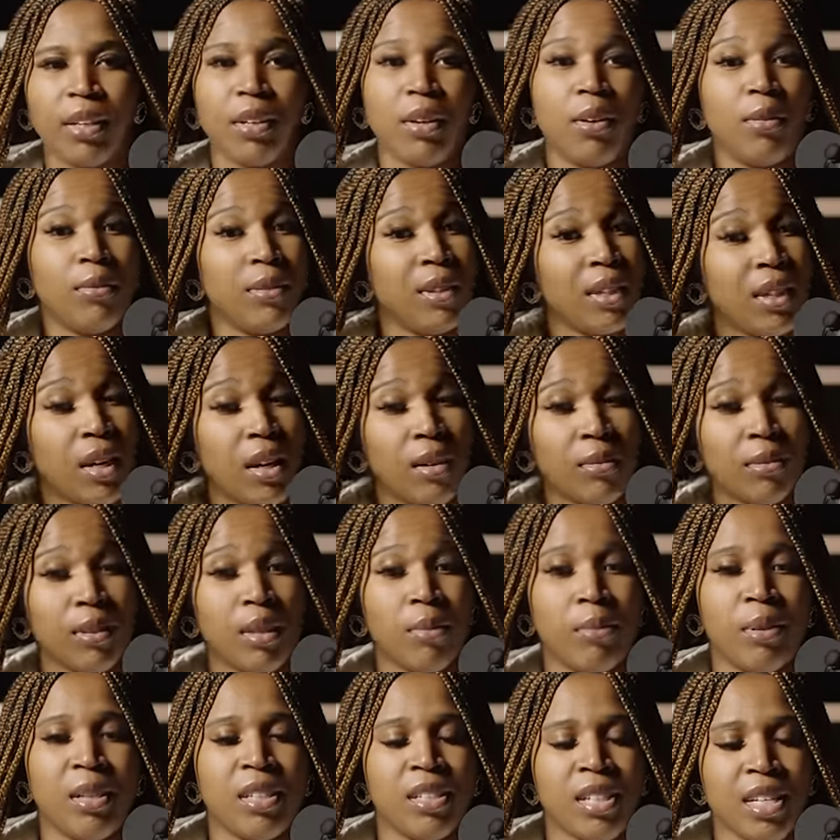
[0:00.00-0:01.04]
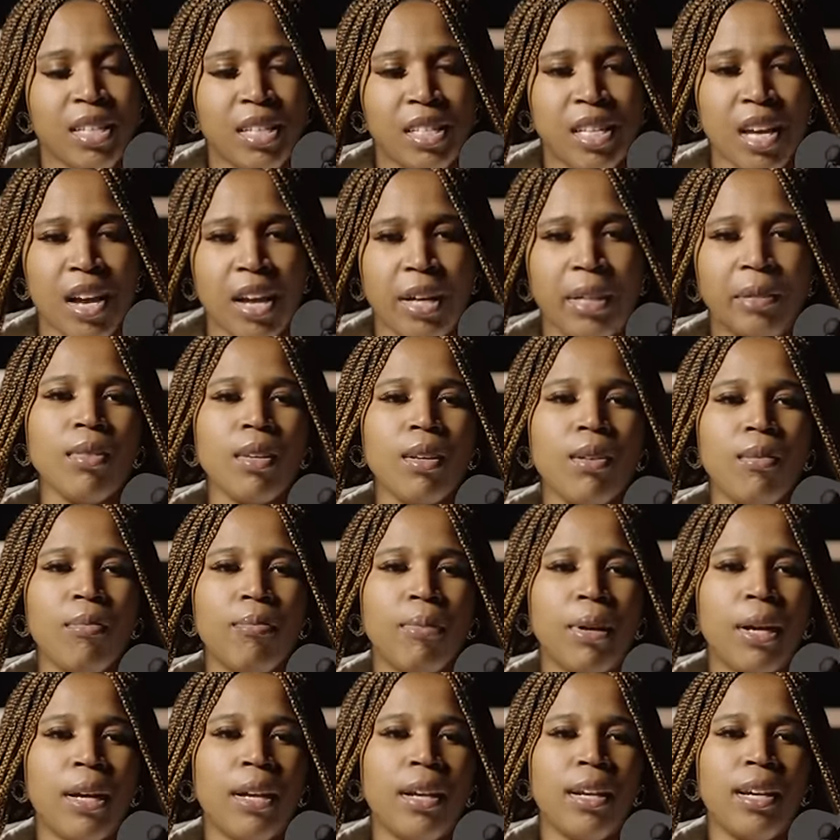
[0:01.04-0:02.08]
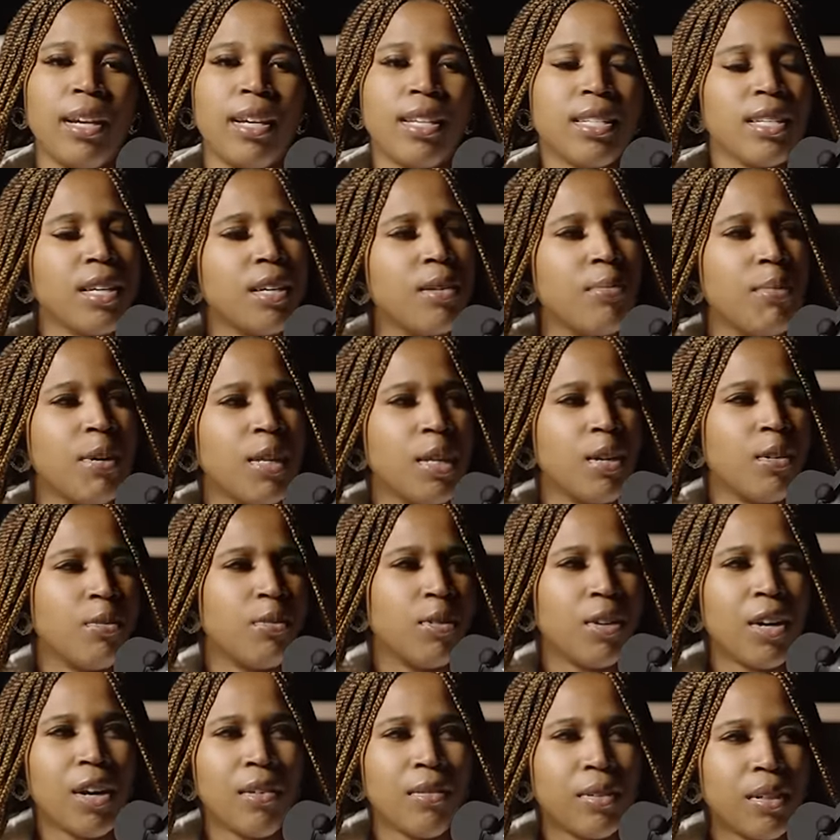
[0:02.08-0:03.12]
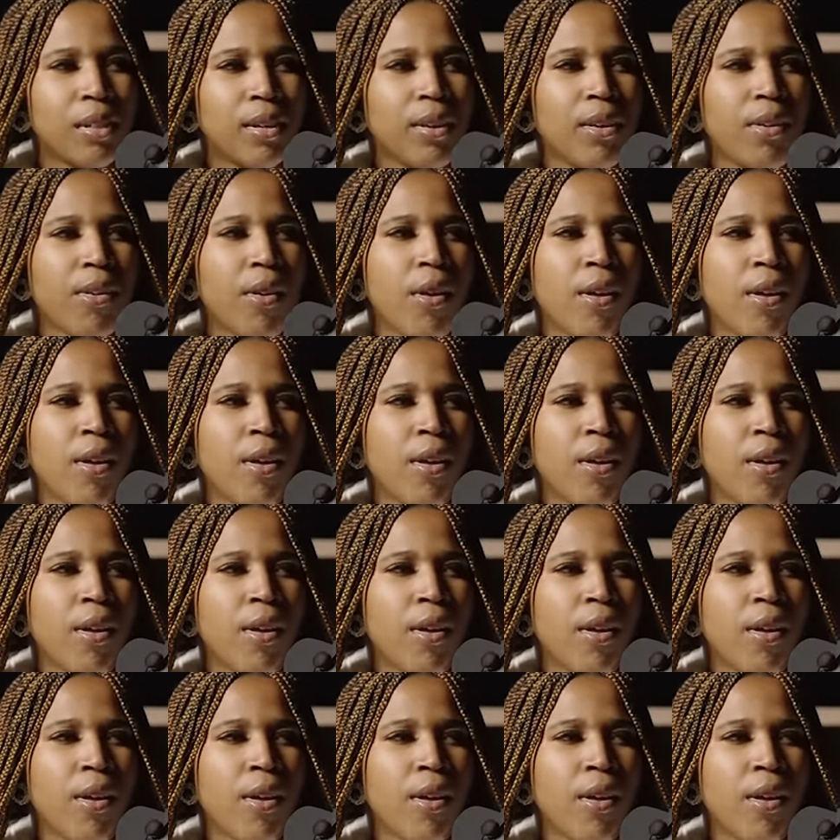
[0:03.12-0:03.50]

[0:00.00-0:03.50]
hopefully not family because that's tight, but is gonna be there forever